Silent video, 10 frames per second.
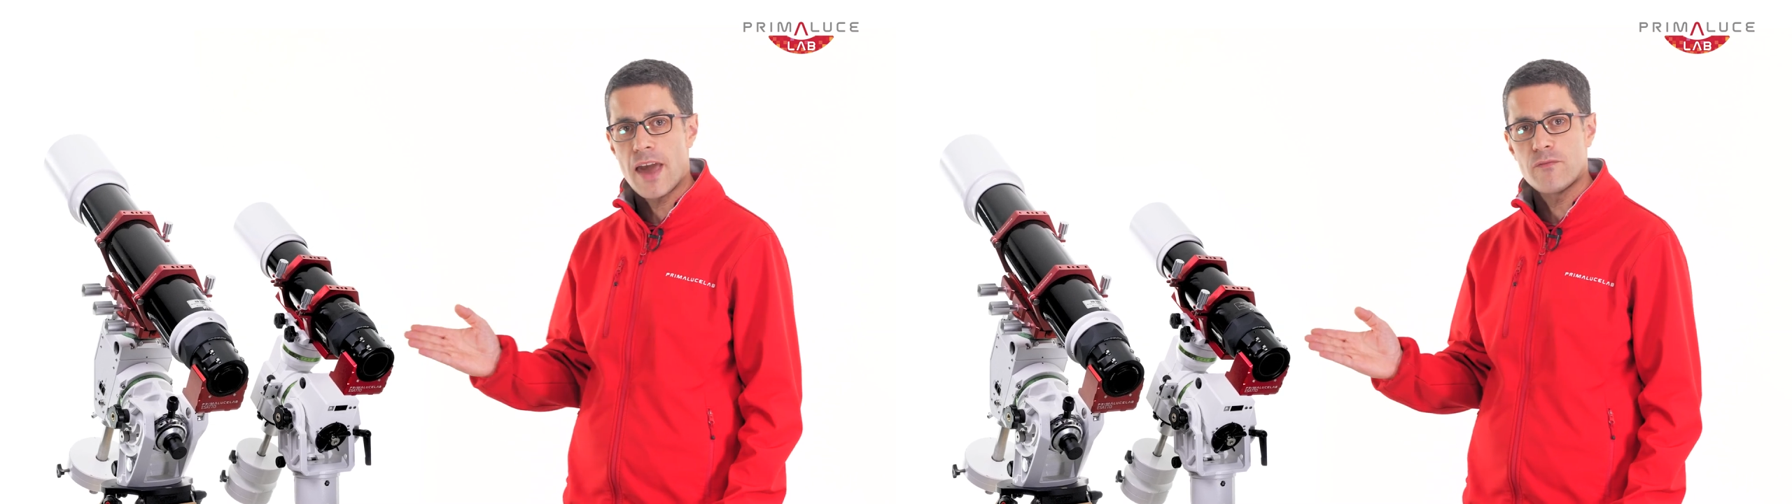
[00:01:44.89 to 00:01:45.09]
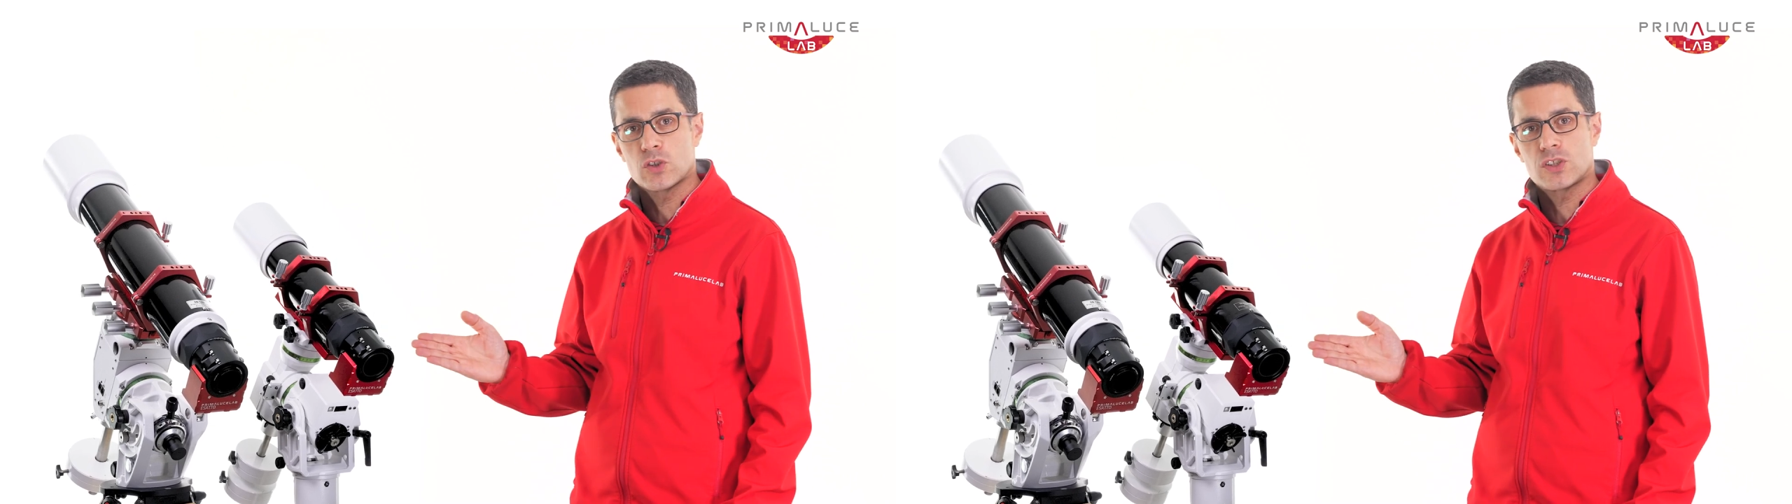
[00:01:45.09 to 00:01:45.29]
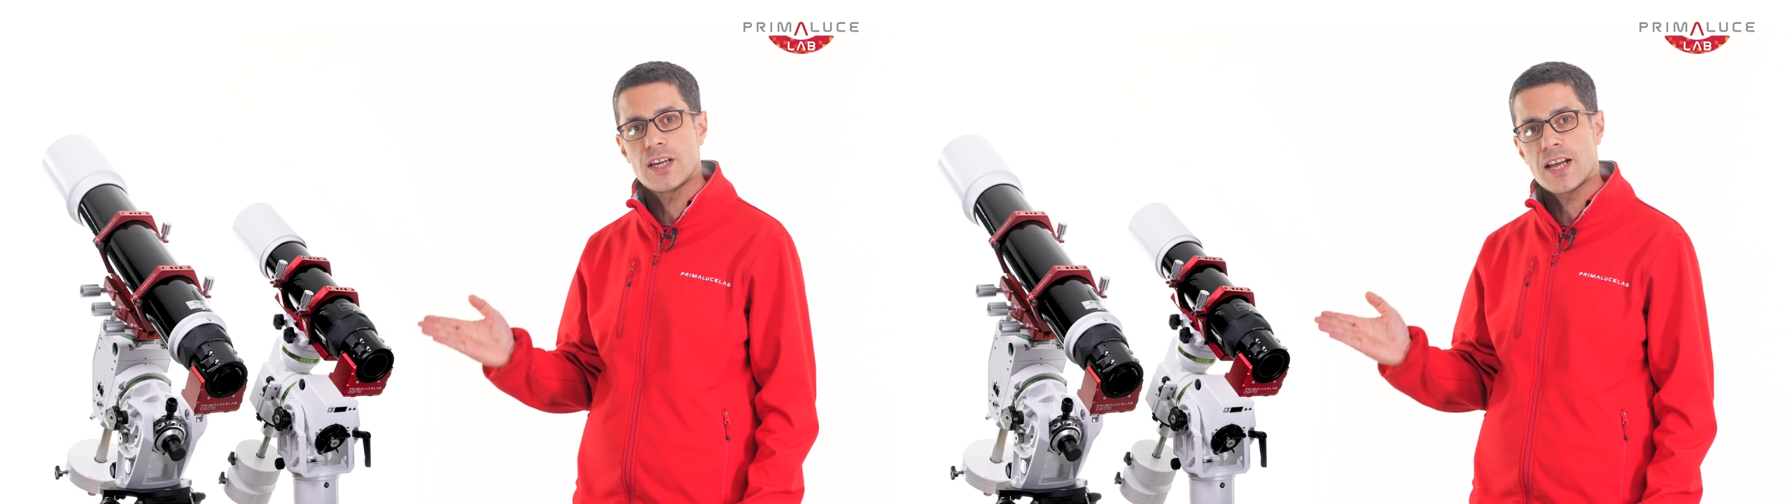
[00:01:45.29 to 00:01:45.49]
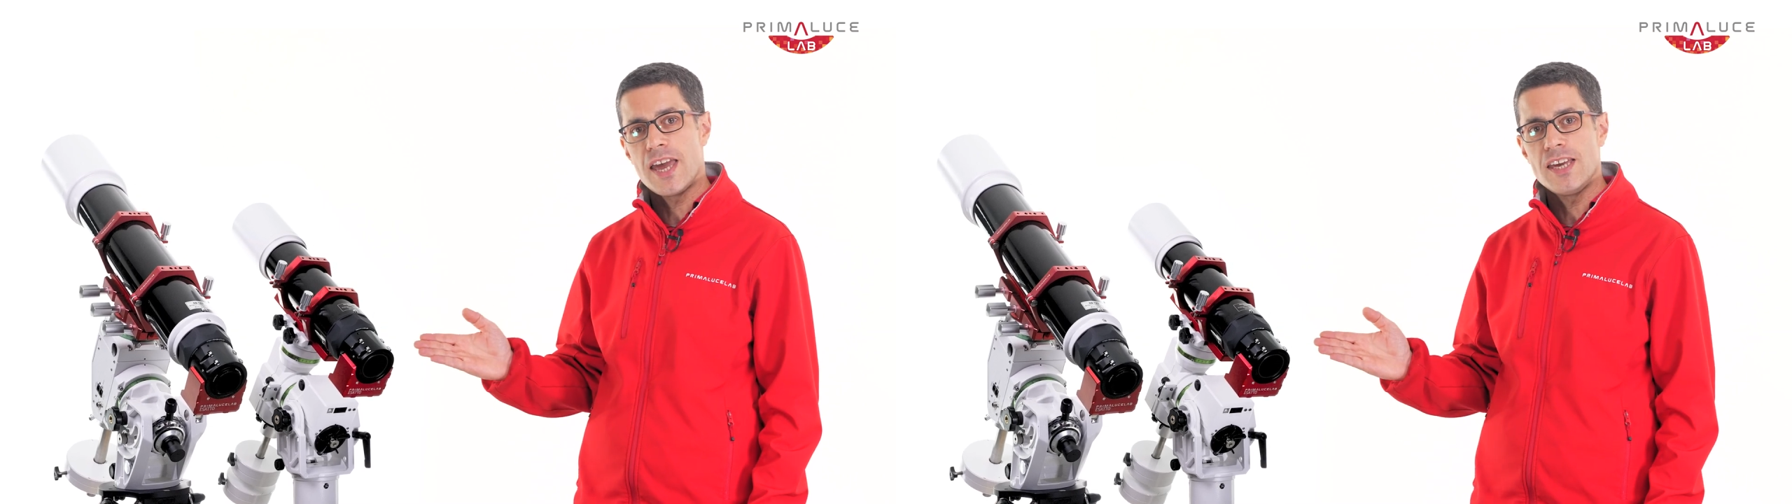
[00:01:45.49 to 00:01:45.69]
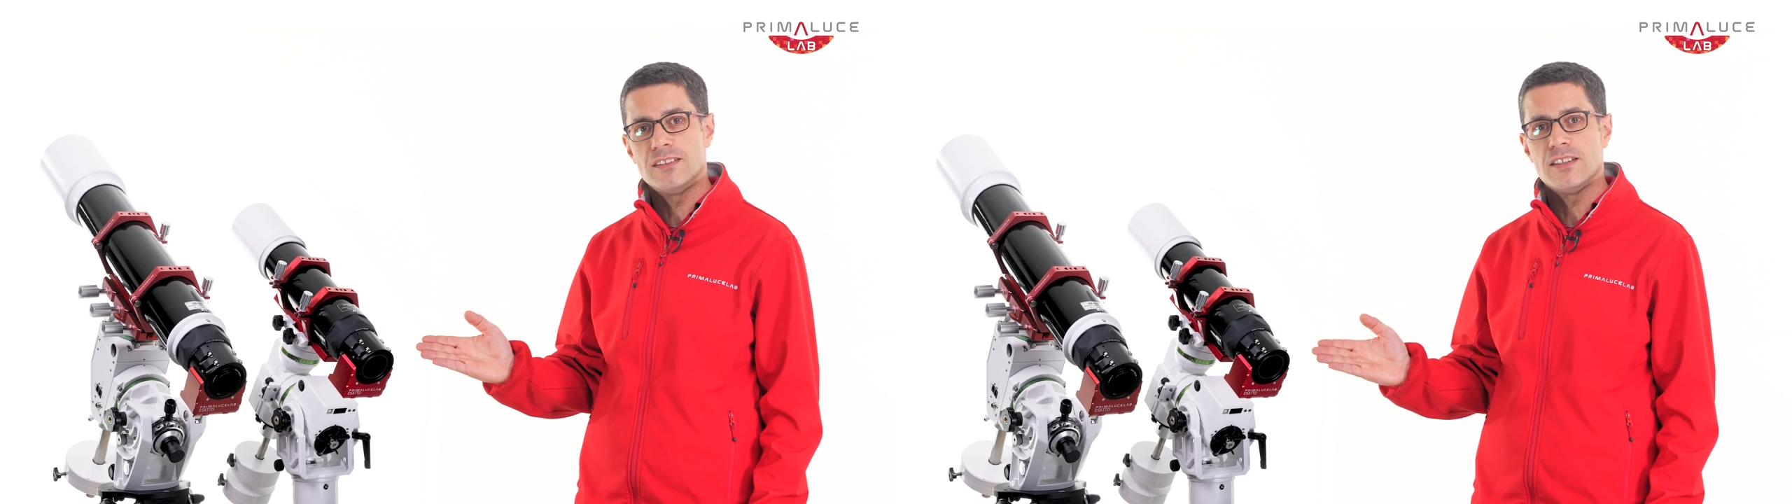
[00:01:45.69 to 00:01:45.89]
Evostar
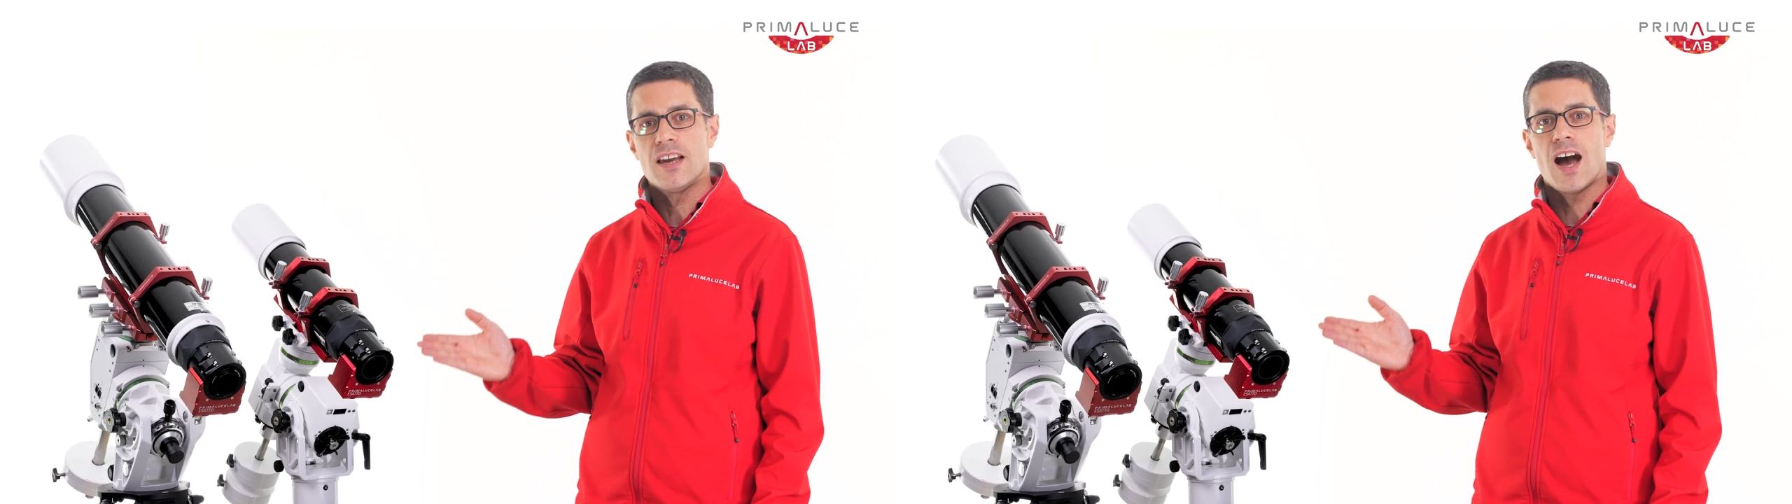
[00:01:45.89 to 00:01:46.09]
80,